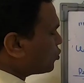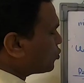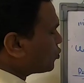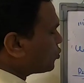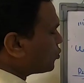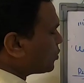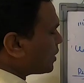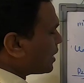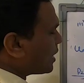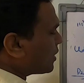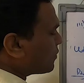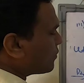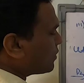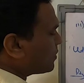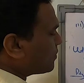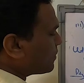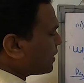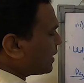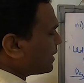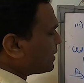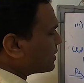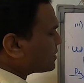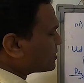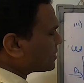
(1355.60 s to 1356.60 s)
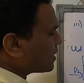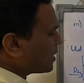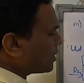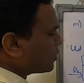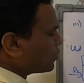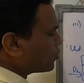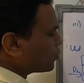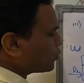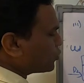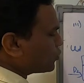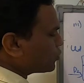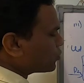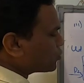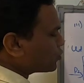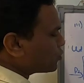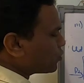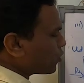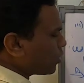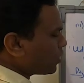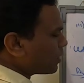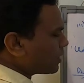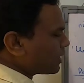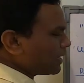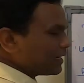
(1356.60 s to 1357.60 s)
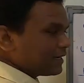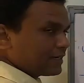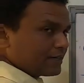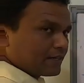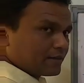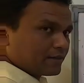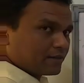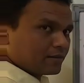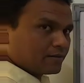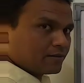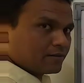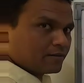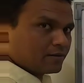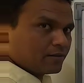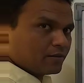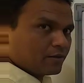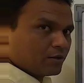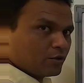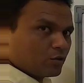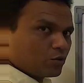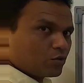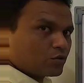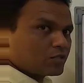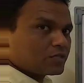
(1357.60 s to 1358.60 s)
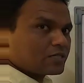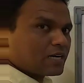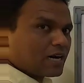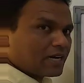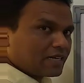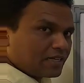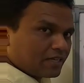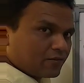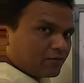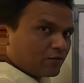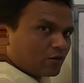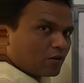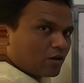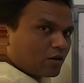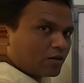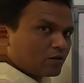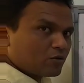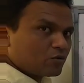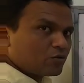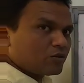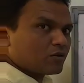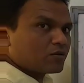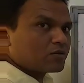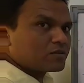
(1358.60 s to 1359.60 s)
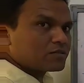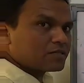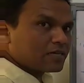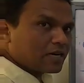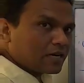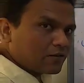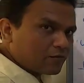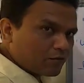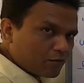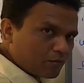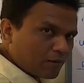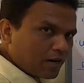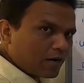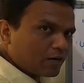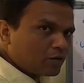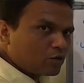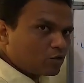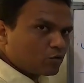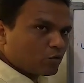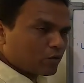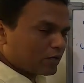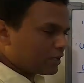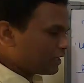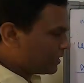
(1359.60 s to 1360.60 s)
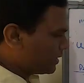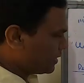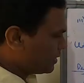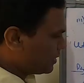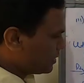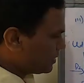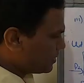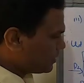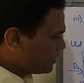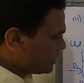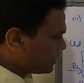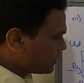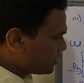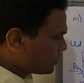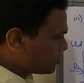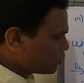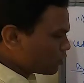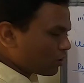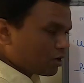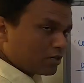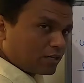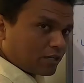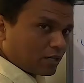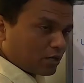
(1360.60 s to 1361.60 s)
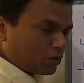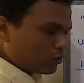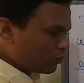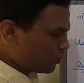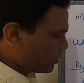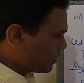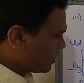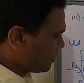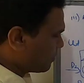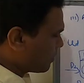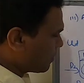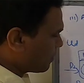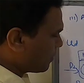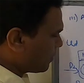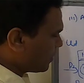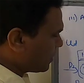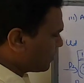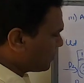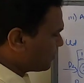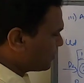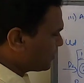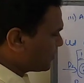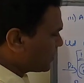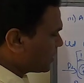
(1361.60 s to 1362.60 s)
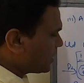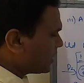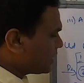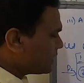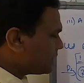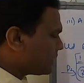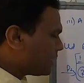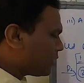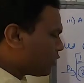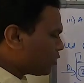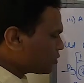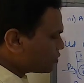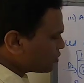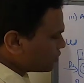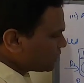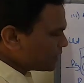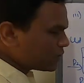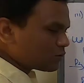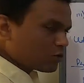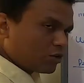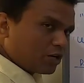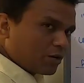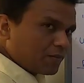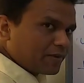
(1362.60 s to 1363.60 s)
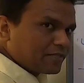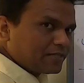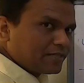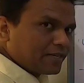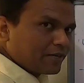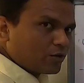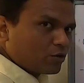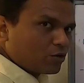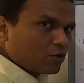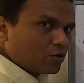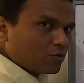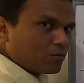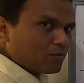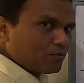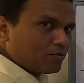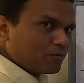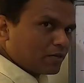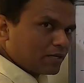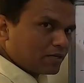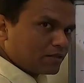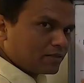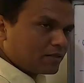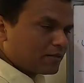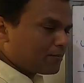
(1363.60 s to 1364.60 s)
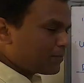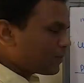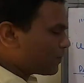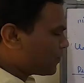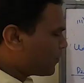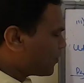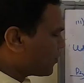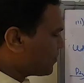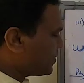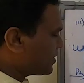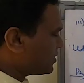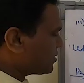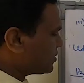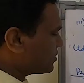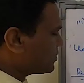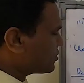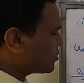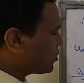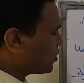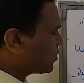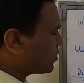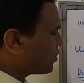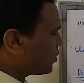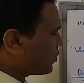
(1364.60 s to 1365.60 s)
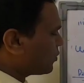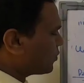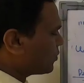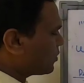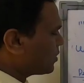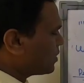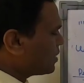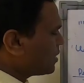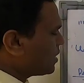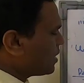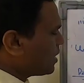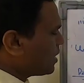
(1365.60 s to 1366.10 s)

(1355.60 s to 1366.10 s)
2R1 minus R2. You should not write it. You're starting for R2, you have to start from R2 only. This is not allowed, remember. Then also it's going to be 0, but the formation is not allowed.